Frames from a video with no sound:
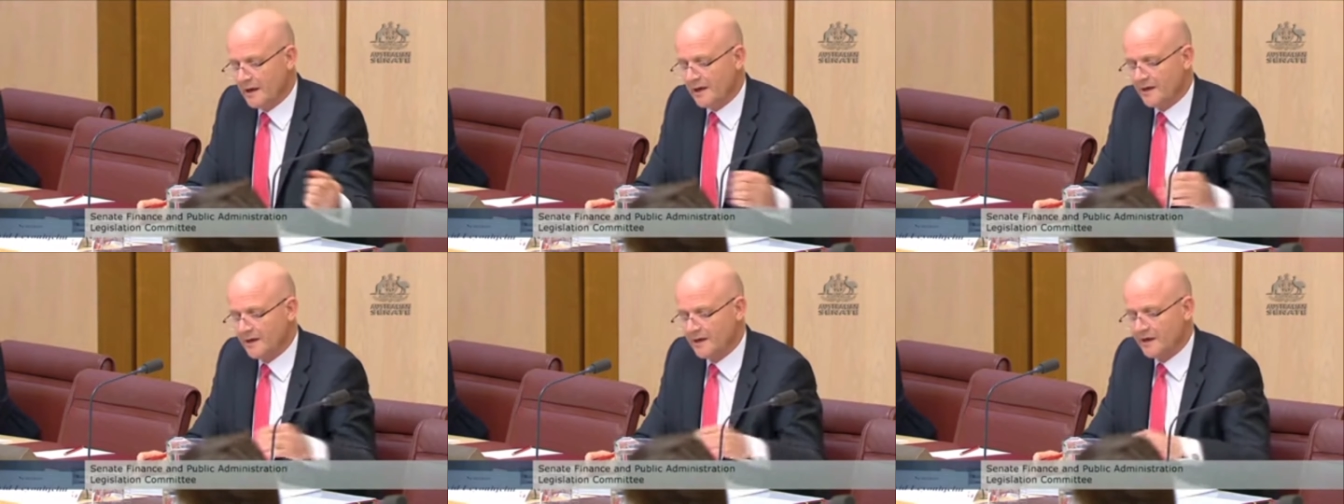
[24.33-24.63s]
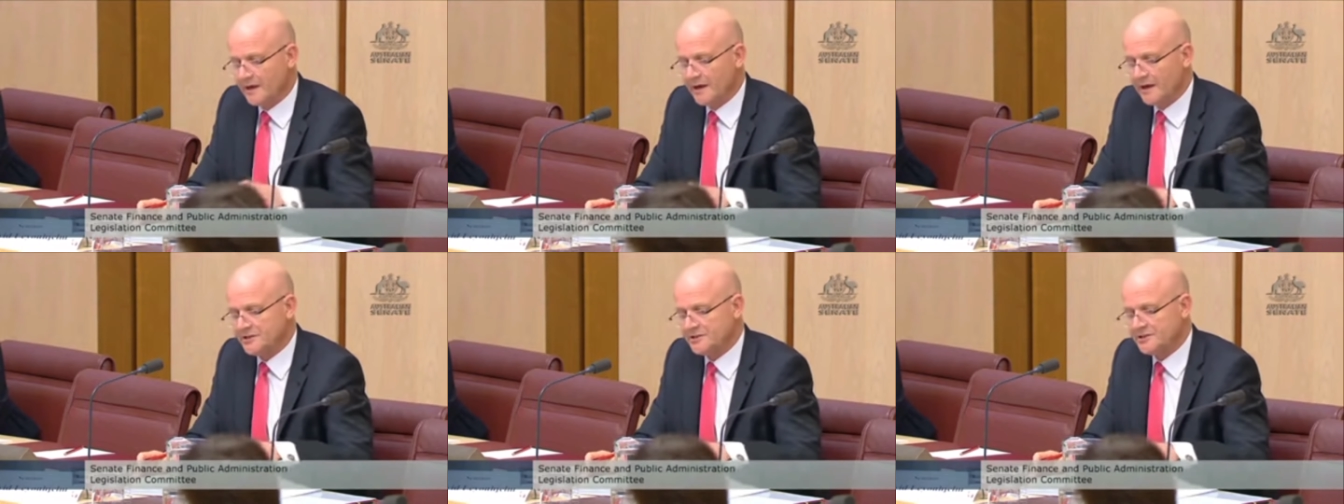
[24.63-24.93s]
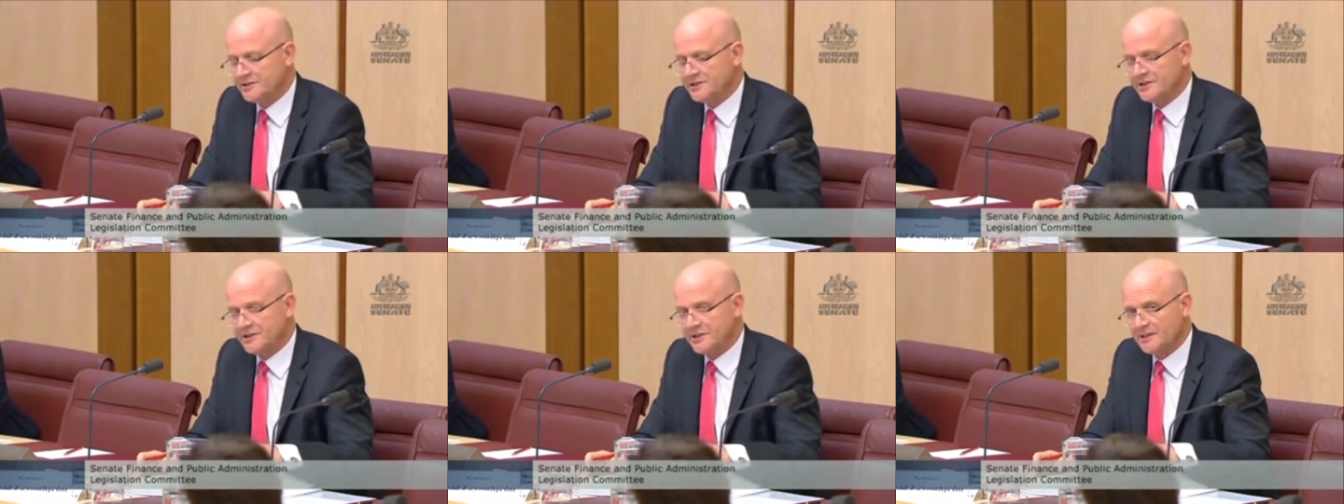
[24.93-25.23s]
And the
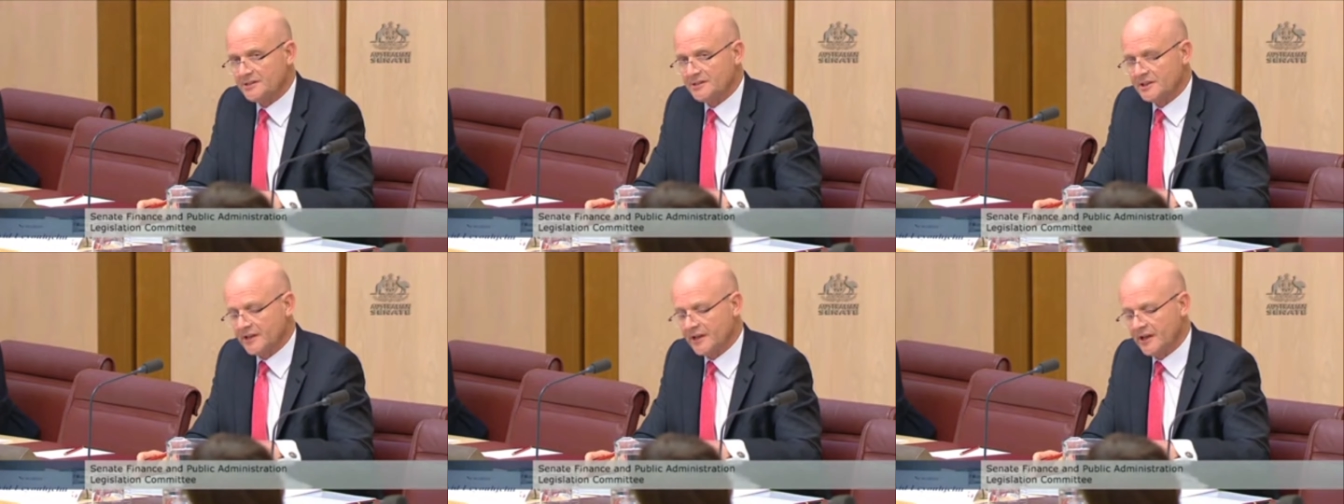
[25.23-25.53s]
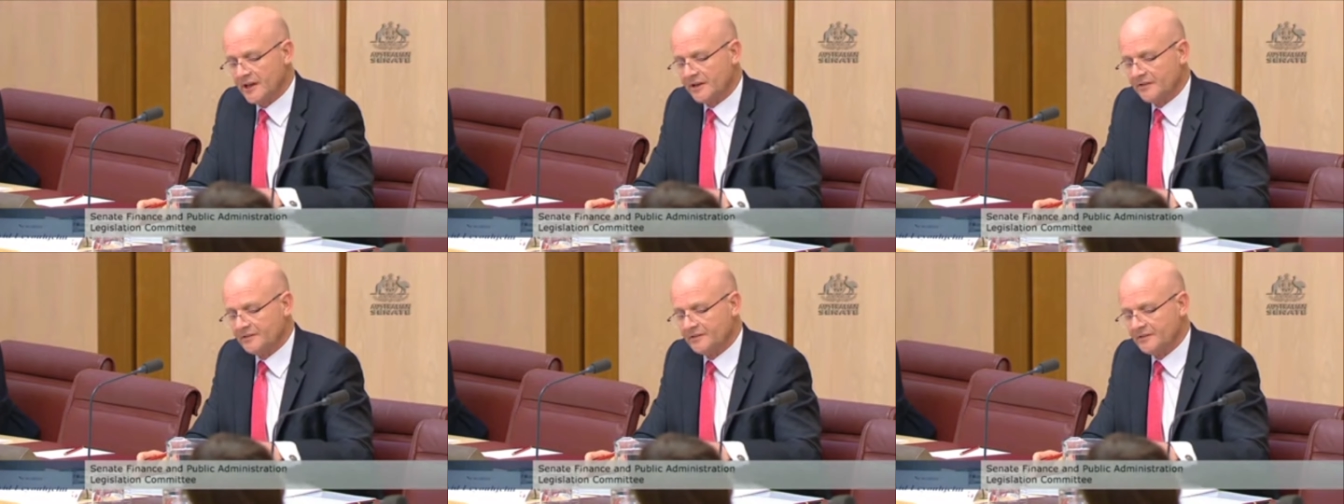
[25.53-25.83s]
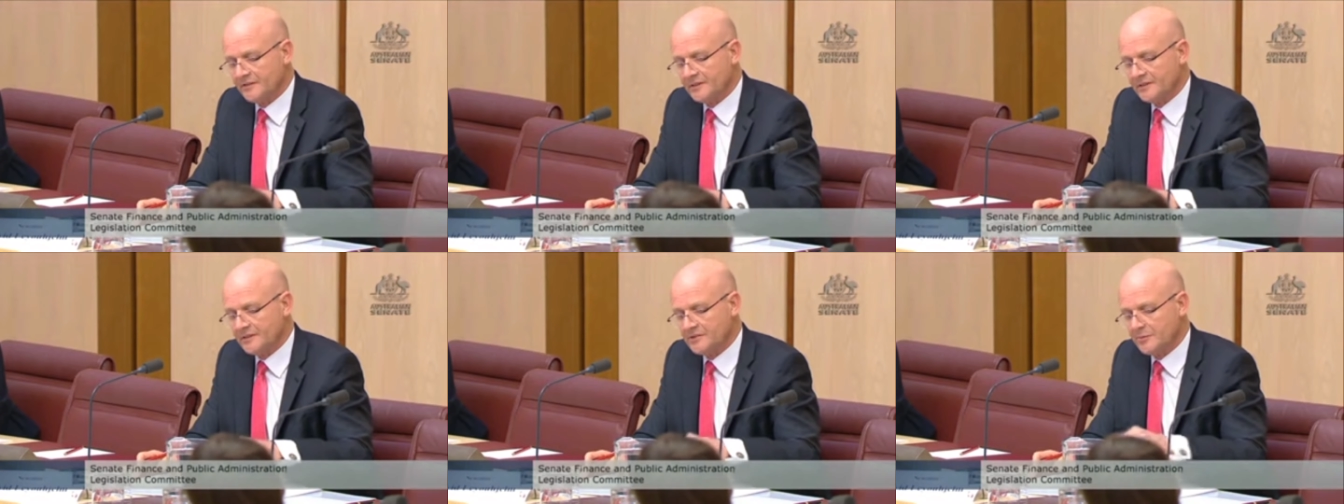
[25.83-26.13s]
agency doesn't
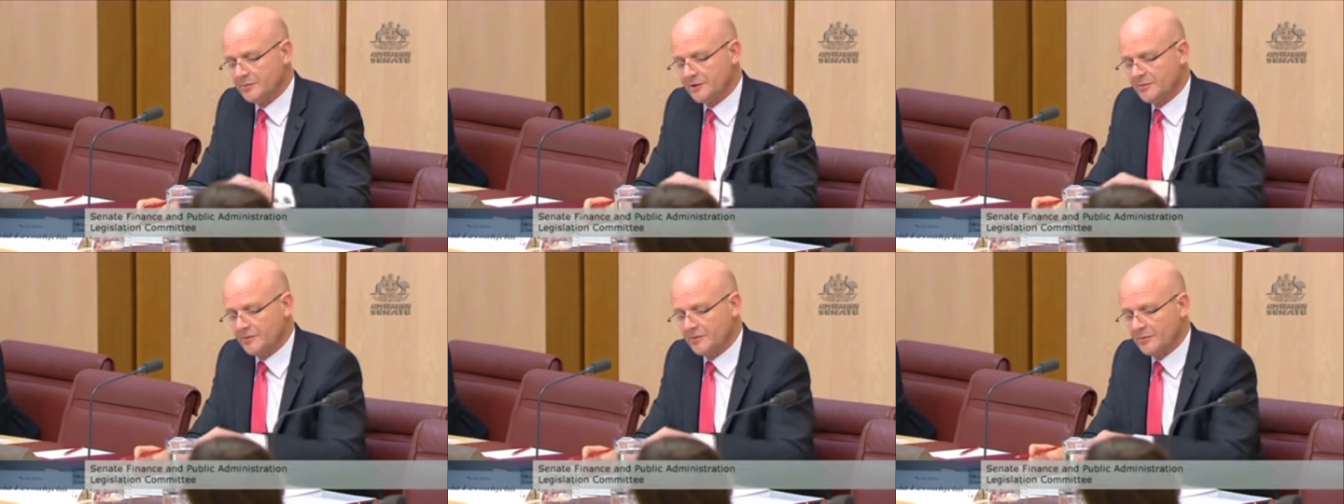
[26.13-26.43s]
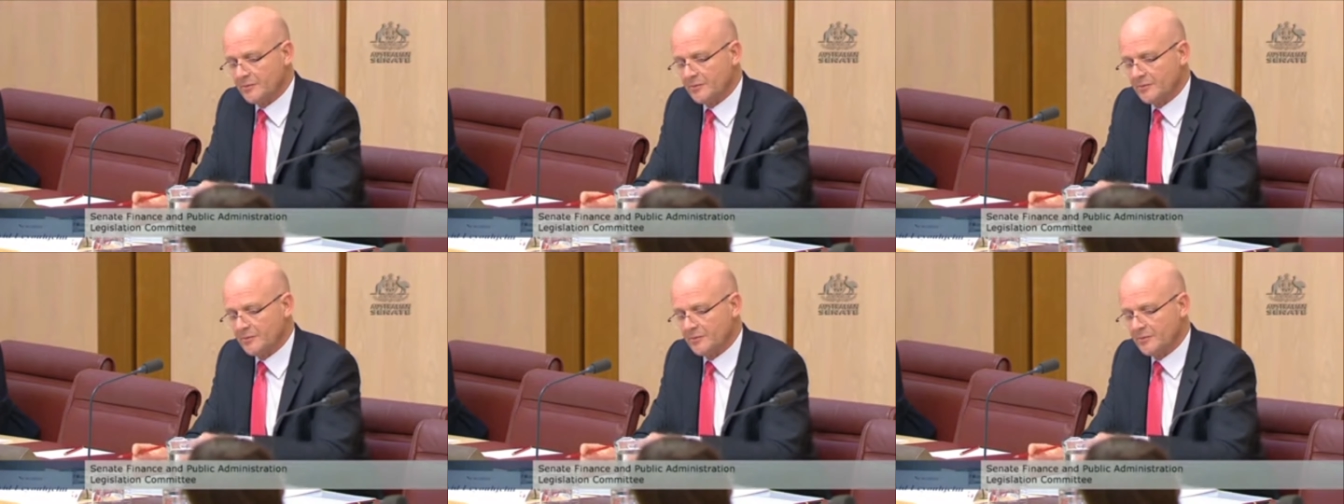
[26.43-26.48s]
account for this when